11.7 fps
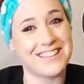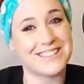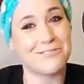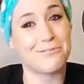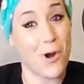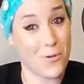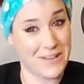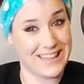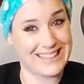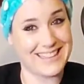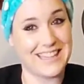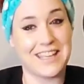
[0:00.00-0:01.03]

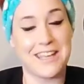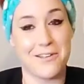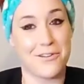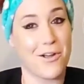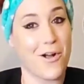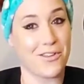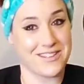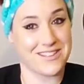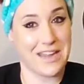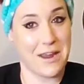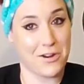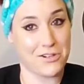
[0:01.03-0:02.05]
Roman, Kieran
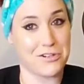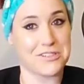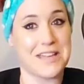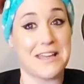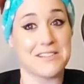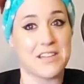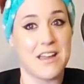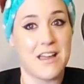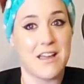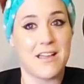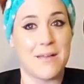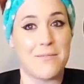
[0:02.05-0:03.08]
Culkin's character, says,
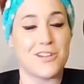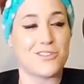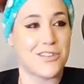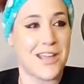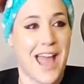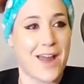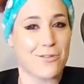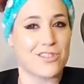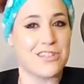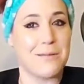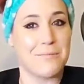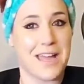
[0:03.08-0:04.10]
I don't
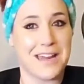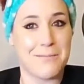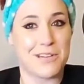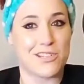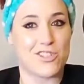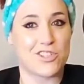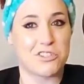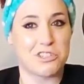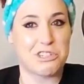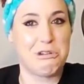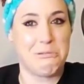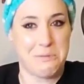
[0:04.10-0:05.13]
see him yet, him and his
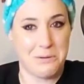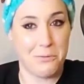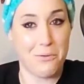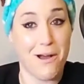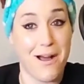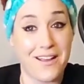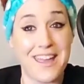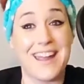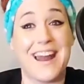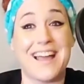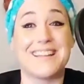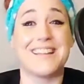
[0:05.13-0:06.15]
stupid walk.
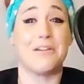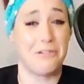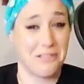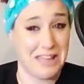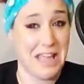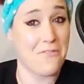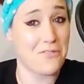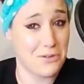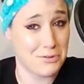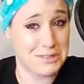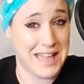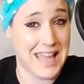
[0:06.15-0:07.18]
And I literally have
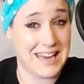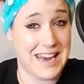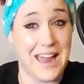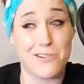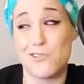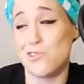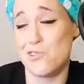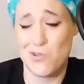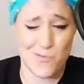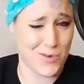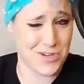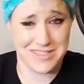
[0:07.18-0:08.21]
used that on
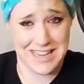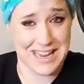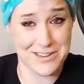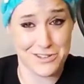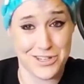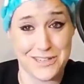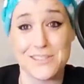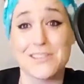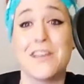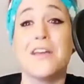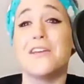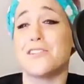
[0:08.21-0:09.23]
numerous
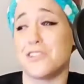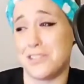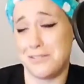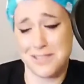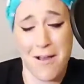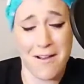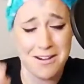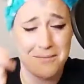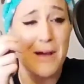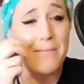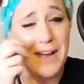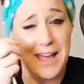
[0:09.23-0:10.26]
occasions to talk
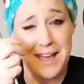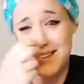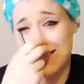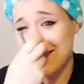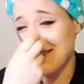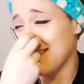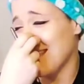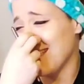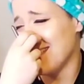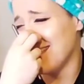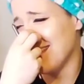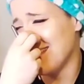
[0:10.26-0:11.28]
about my ex.
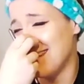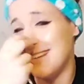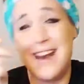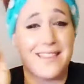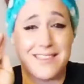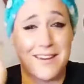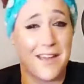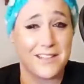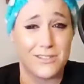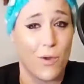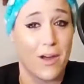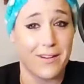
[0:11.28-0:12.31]
Not the
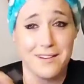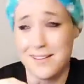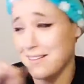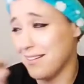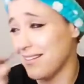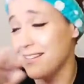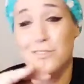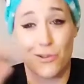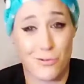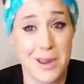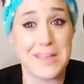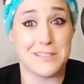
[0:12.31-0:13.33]
nice one, the
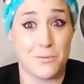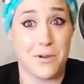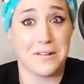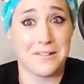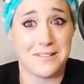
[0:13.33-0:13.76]
crazy one.